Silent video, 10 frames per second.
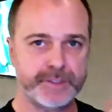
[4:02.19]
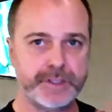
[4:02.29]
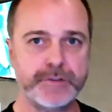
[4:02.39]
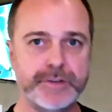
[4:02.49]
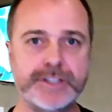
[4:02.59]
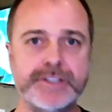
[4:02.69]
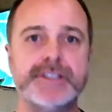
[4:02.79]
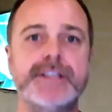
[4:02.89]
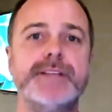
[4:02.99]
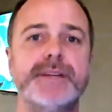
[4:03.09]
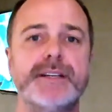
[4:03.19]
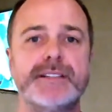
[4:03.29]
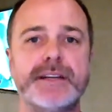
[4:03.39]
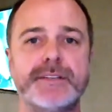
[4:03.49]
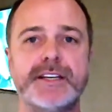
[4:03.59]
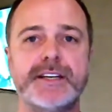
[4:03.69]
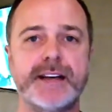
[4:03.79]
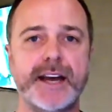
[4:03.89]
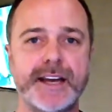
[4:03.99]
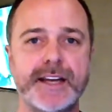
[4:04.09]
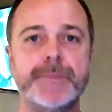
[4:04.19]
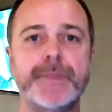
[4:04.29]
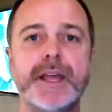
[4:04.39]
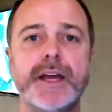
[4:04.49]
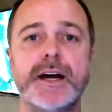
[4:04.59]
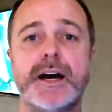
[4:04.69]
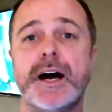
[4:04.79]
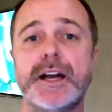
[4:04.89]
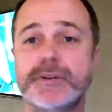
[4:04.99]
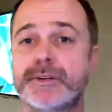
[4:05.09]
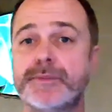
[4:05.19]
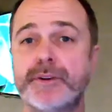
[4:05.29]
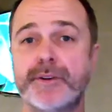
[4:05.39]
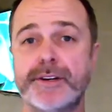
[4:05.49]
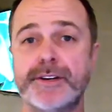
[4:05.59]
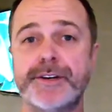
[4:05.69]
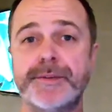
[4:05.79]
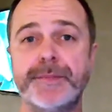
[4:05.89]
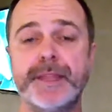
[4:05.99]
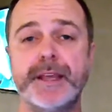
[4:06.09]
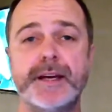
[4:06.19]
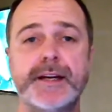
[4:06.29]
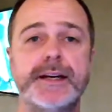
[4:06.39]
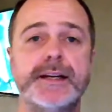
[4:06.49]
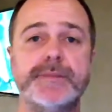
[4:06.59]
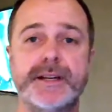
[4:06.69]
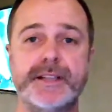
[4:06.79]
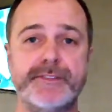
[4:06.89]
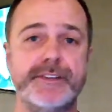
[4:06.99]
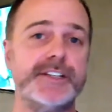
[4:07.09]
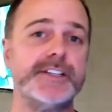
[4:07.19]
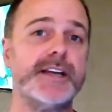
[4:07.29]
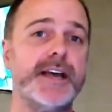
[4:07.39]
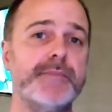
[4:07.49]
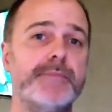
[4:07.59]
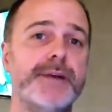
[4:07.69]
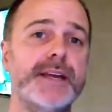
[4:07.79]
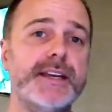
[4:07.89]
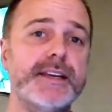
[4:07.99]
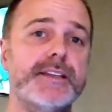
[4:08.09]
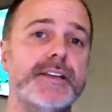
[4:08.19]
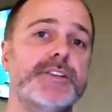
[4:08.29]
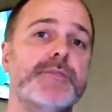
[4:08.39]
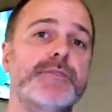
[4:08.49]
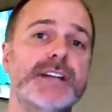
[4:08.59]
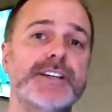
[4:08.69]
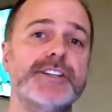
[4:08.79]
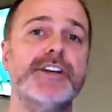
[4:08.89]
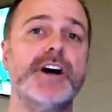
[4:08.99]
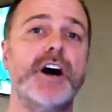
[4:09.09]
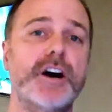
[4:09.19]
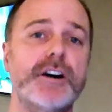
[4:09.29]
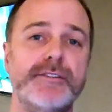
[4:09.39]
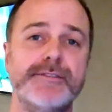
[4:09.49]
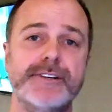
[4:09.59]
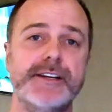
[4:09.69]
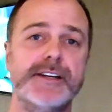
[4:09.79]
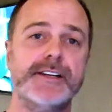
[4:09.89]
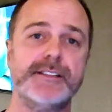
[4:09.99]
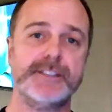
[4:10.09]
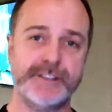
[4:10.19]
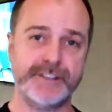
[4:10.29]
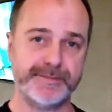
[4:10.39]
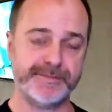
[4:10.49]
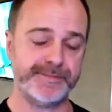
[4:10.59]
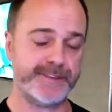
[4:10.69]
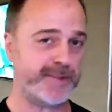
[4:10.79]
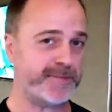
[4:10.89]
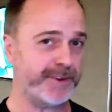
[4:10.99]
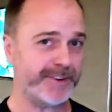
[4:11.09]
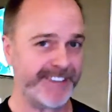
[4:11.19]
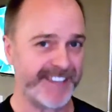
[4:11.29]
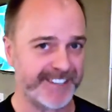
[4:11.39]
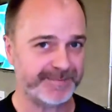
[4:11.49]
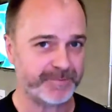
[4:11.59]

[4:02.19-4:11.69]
2 issues need to be established here. A, are you an employer by definition? And B, the interpretation of the term employee.